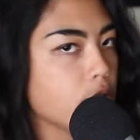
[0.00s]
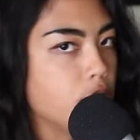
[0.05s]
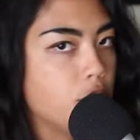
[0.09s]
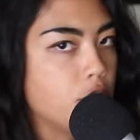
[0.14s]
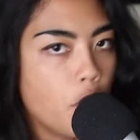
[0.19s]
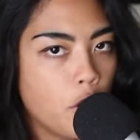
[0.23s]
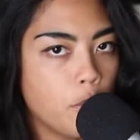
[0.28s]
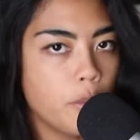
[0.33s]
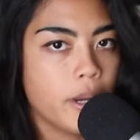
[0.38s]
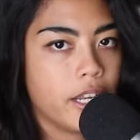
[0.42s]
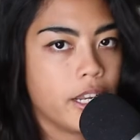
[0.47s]

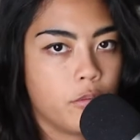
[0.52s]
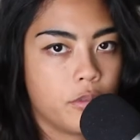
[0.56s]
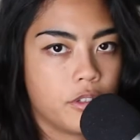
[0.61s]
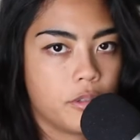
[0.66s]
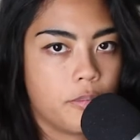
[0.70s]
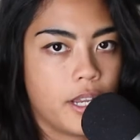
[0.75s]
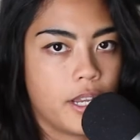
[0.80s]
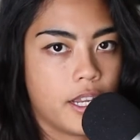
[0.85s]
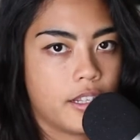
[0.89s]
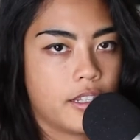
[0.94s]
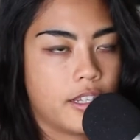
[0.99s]
Nobody was
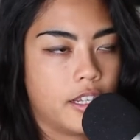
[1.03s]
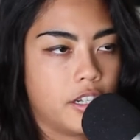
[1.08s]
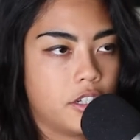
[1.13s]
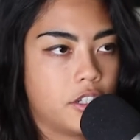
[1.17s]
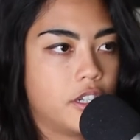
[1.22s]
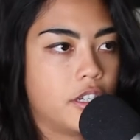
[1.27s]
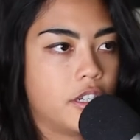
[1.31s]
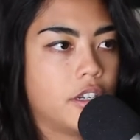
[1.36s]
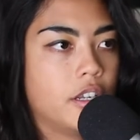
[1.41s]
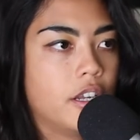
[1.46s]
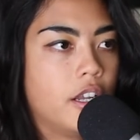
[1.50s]
paying
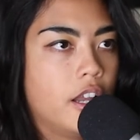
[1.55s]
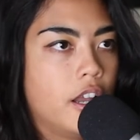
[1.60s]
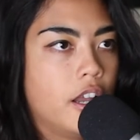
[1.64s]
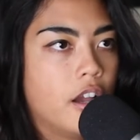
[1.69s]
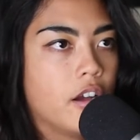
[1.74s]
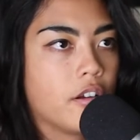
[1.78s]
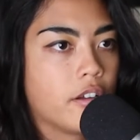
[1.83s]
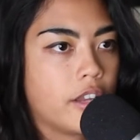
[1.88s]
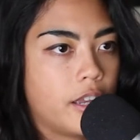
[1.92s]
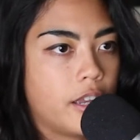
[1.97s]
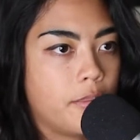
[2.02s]
attention.
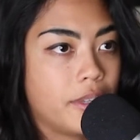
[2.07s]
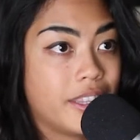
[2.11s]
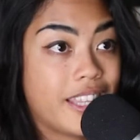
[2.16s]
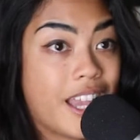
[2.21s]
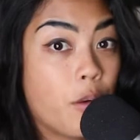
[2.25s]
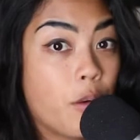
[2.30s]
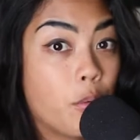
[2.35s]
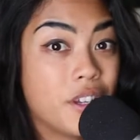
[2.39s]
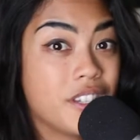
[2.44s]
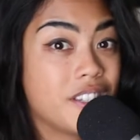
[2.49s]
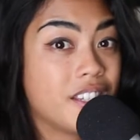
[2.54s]
Okay. But
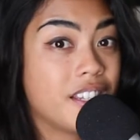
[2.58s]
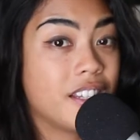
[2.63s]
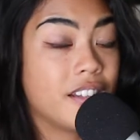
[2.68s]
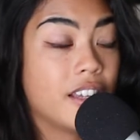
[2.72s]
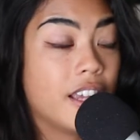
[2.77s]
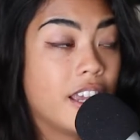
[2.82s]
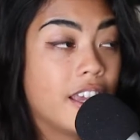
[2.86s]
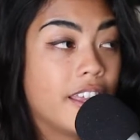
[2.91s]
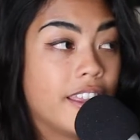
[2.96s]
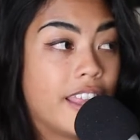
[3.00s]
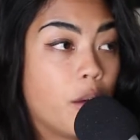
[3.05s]
that wasn't
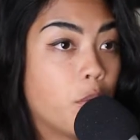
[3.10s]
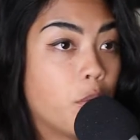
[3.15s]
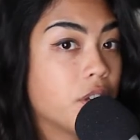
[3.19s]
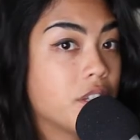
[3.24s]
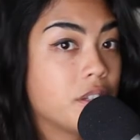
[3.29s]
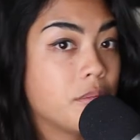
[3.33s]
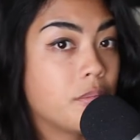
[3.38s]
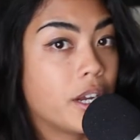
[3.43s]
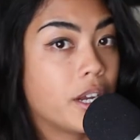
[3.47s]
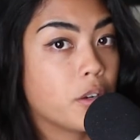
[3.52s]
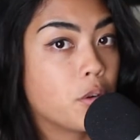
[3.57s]

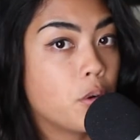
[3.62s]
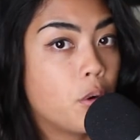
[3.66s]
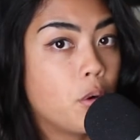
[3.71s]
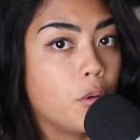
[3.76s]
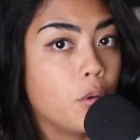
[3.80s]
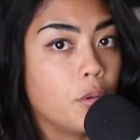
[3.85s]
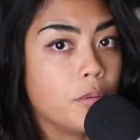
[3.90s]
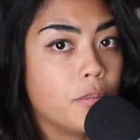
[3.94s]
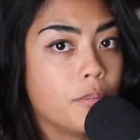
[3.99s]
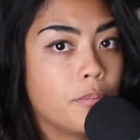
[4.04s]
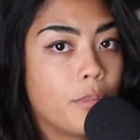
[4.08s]
my
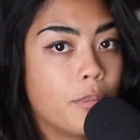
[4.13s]
goal.